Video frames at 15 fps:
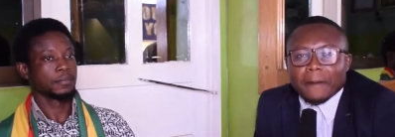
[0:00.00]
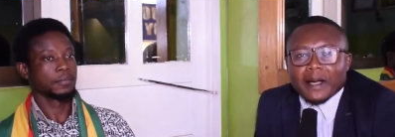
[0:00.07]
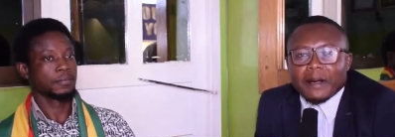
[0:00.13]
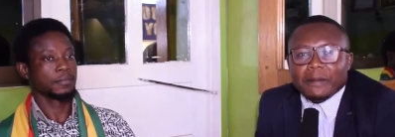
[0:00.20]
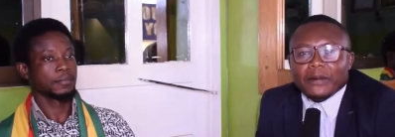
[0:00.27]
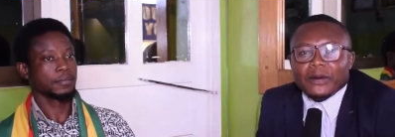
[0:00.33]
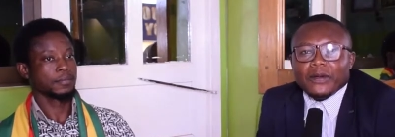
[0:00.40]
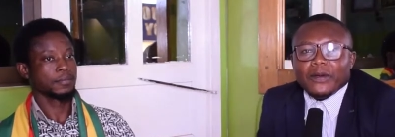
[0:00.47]

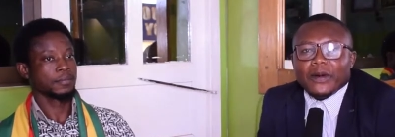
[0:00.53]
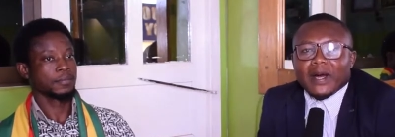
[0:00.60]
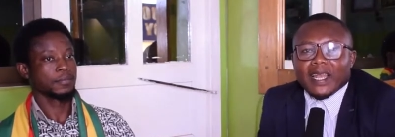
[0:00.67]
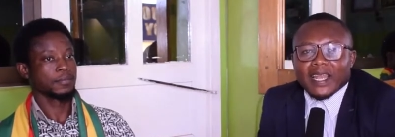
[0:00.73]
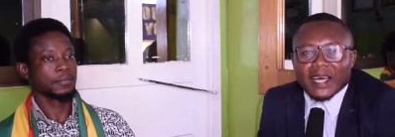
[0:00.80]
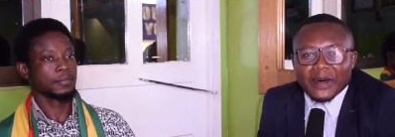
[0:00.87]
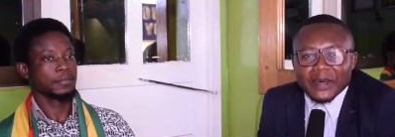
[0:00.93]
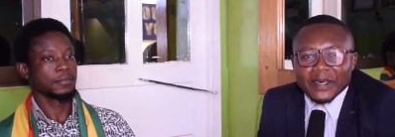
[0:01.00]
Speaker 1: I'm going to
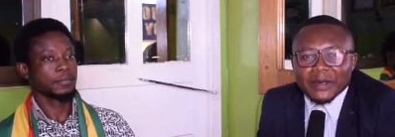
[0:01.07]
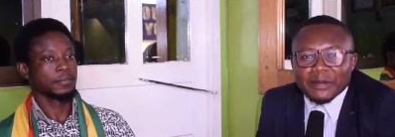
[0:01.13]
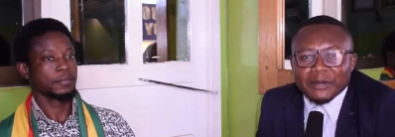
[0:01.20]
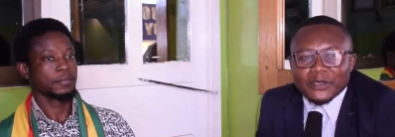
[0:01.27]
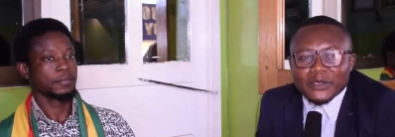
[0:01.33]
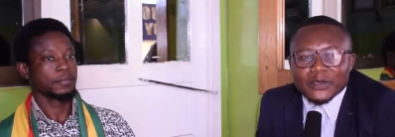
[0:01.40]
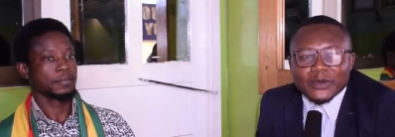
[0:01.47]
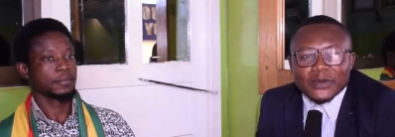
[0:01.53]
allow him
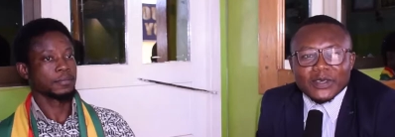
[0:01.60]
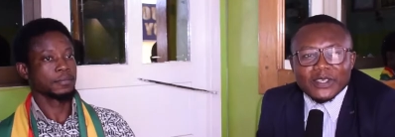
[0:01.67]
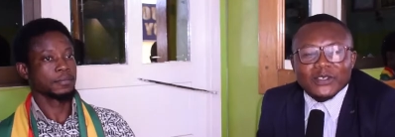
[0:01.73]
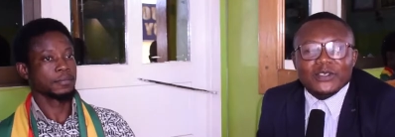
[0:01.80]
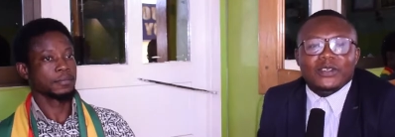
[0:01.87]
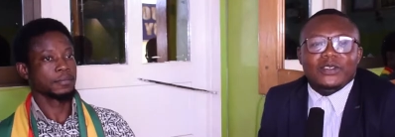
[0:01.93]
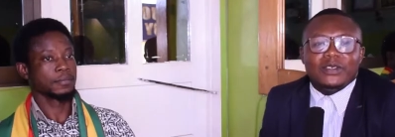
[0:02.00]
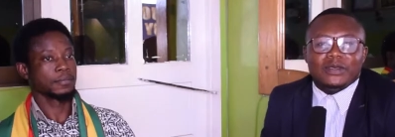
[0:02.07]
to
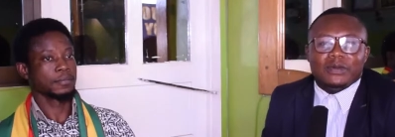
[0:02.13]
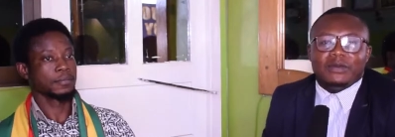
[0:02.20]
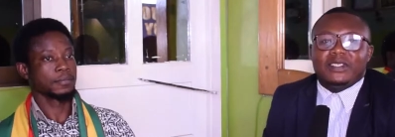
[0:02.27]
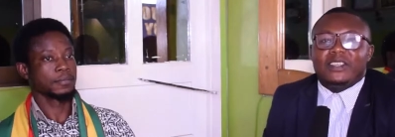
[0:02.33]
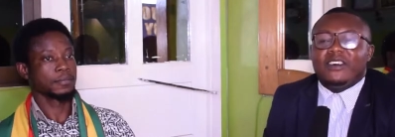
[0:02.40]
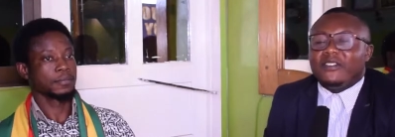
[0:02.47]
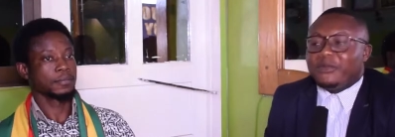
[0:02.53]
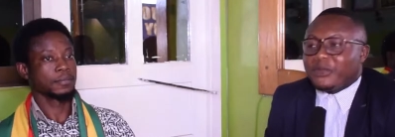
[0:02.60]
introduce
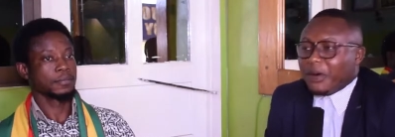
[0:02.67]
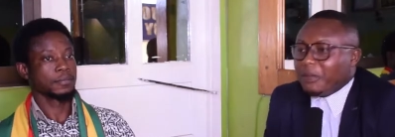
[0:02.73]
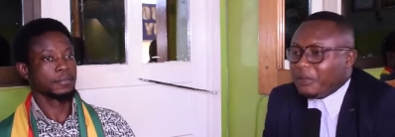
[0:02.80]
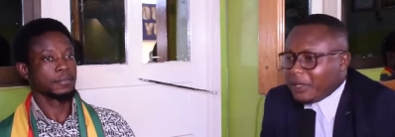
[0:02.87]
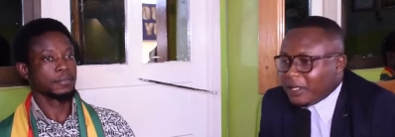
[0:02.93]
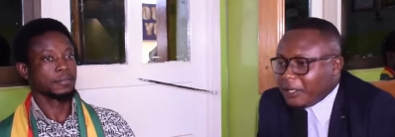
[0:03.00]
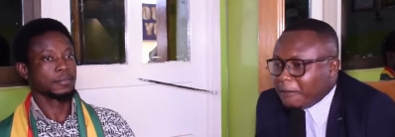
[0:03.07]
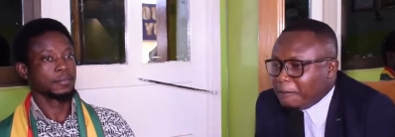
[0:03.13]
himself
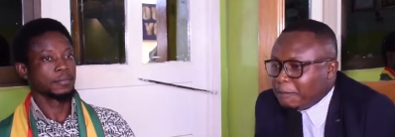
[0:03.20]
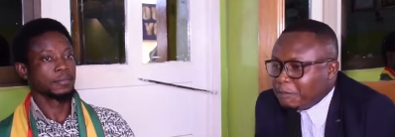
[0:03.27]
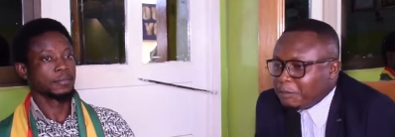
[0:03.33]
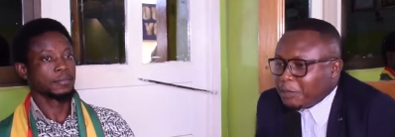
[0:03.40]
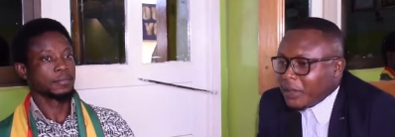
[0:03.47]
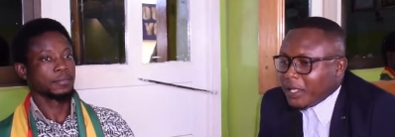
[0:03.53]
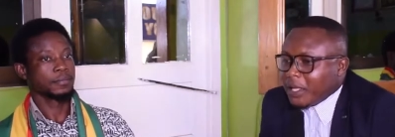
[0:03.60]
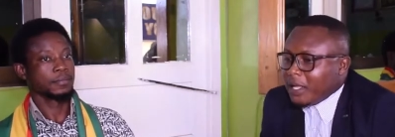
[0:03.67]
properly.
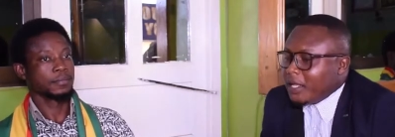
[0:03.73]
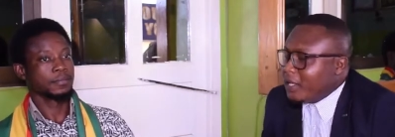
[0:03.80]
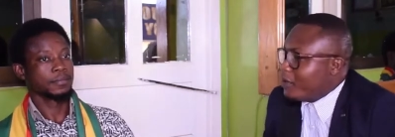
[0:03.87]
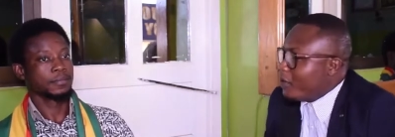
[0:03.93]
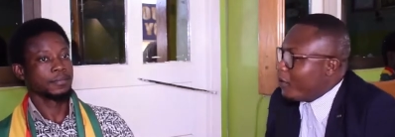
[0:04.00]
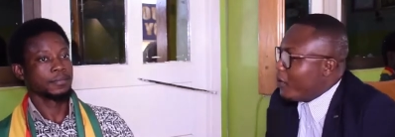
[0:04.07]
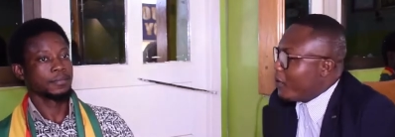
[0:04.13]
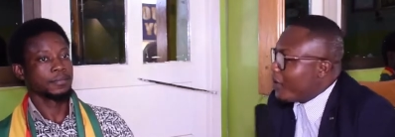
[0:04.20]

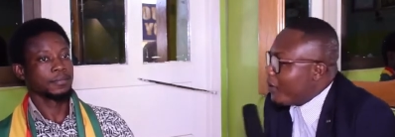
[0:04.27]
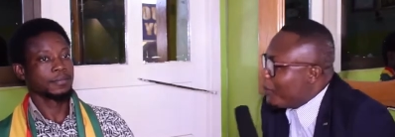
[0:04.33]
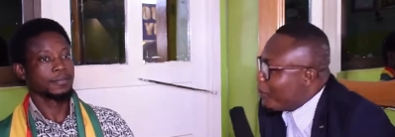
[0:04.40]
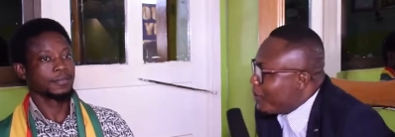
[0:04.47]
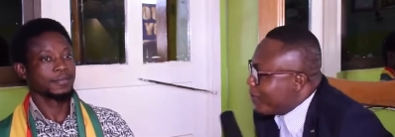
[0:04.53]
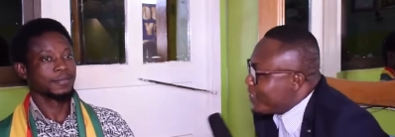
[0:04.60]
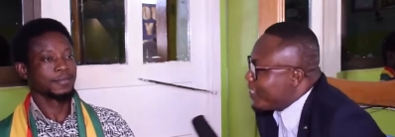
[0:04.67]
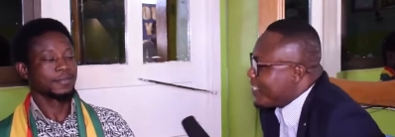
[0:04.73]
You're welcome,
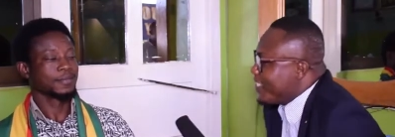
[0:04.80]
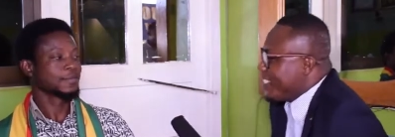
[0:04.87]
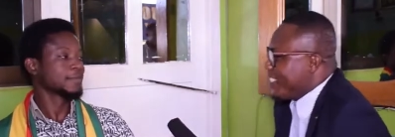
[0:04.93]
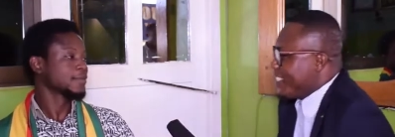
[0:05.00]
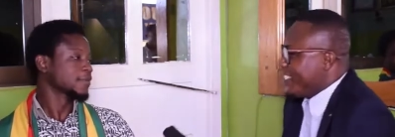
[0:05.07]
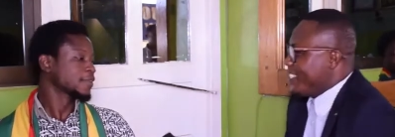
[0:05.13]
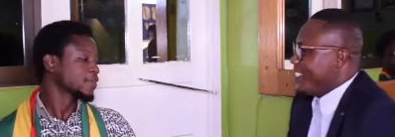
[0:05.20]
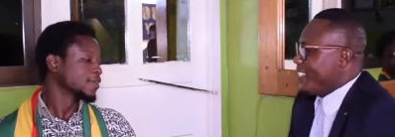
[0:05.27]
boss.
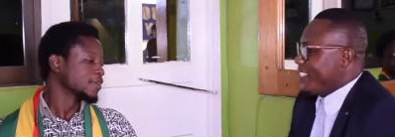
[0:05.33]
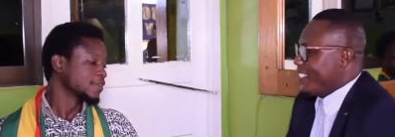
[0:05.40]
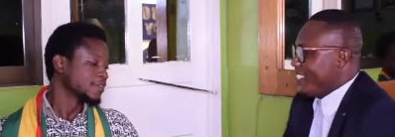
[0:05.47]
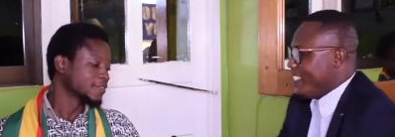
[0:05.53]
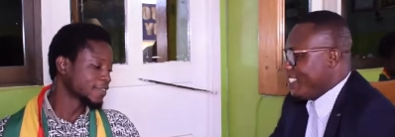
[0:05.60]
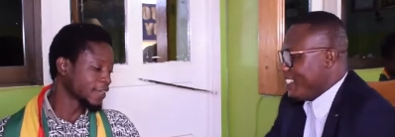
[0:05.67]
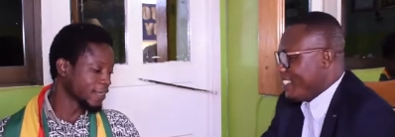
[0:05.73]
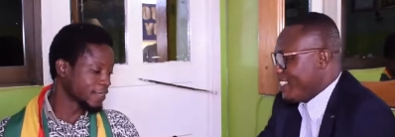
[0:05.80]

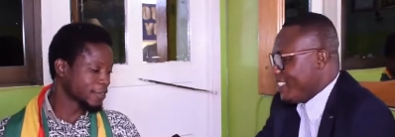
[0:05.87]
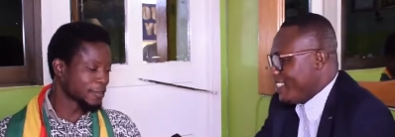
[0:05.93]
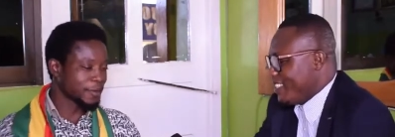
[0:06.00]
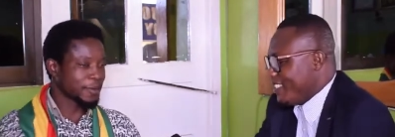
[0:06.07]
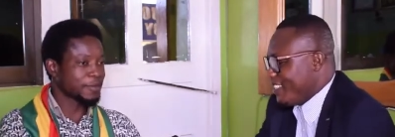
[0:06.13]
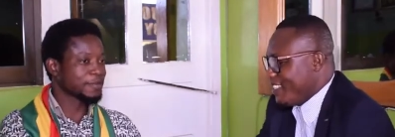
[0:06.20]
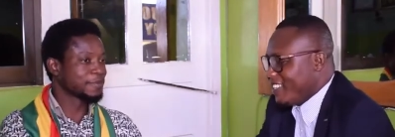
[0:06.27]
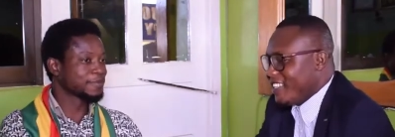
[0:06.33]
Speaker 2: Thank you,
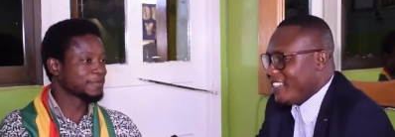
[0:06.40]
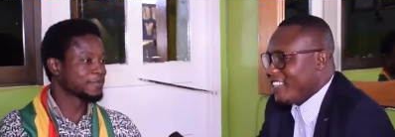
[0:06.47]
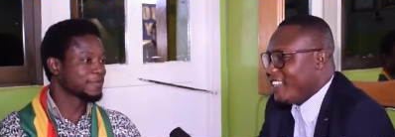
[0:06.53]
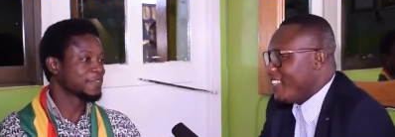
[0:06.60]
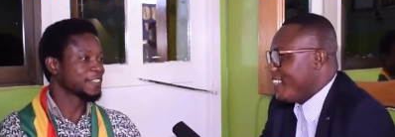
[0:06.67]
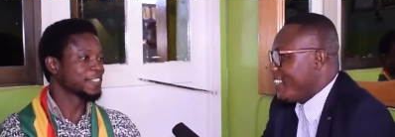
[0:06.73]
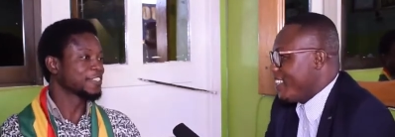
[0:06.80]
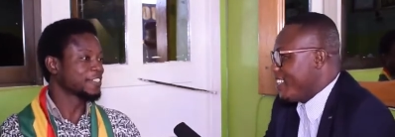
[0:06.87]

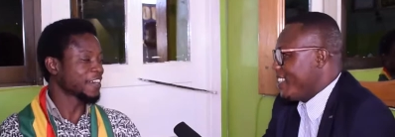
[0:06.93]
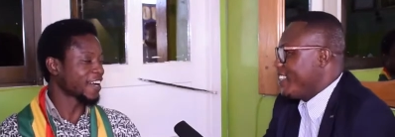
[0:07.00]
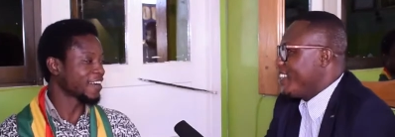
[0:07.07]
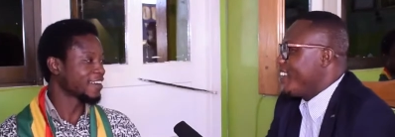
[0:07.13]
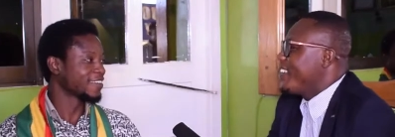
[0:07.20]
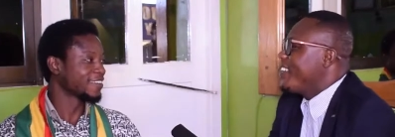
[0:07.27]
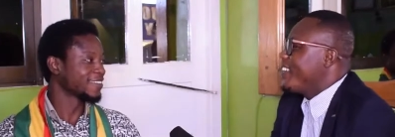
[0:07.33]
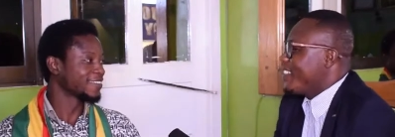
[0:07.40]
Nhyira.
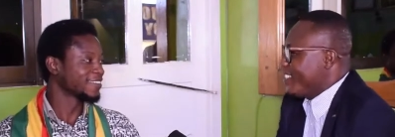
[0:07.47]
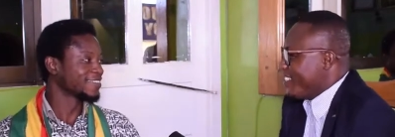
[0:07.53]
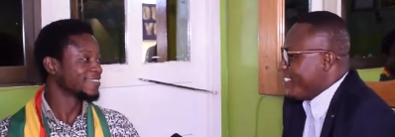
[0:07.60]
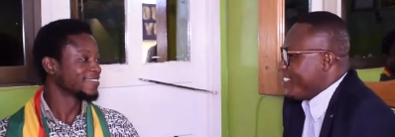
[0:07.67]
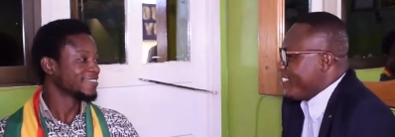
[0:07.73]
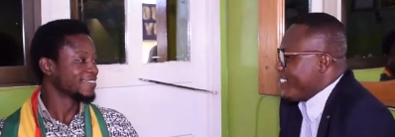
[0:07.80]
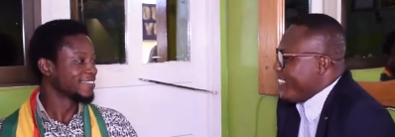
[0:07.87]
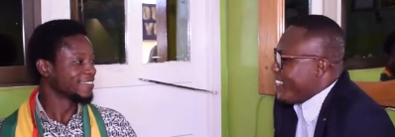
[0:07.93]

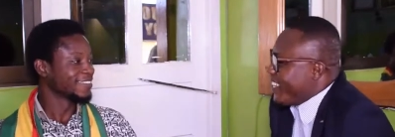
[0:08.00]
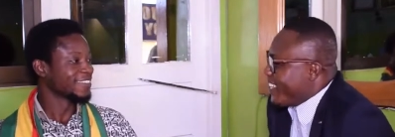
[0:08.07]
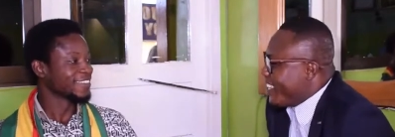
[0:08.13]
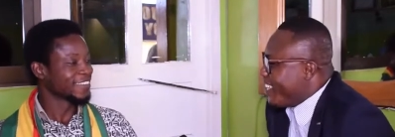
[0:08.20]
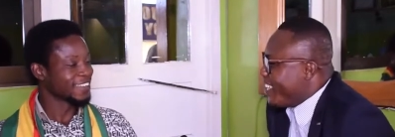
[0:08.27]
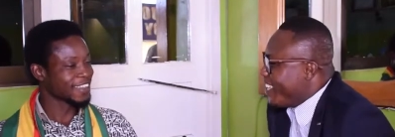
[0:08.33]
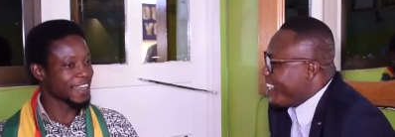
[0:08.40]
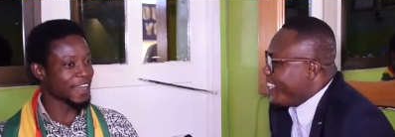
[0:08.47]

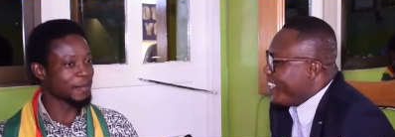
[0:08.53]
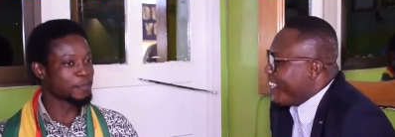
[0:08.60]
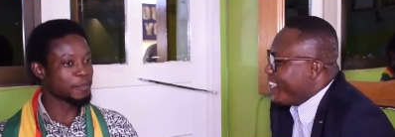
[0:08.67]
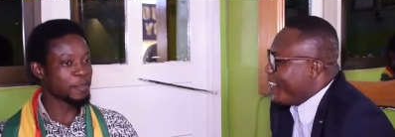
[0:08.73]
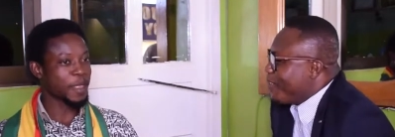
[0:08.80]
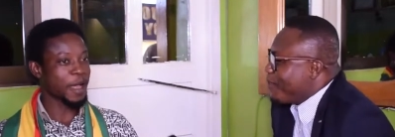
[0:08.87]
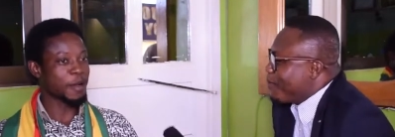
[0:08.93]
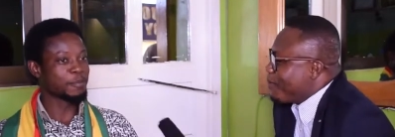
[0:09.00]
Yes, yeah,
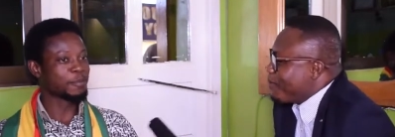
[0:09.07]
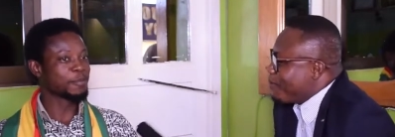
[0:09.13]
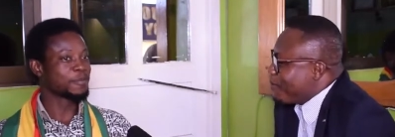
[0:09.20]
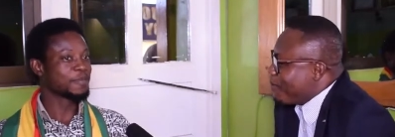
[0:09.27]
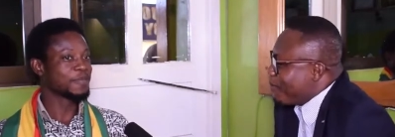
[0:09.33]
I'm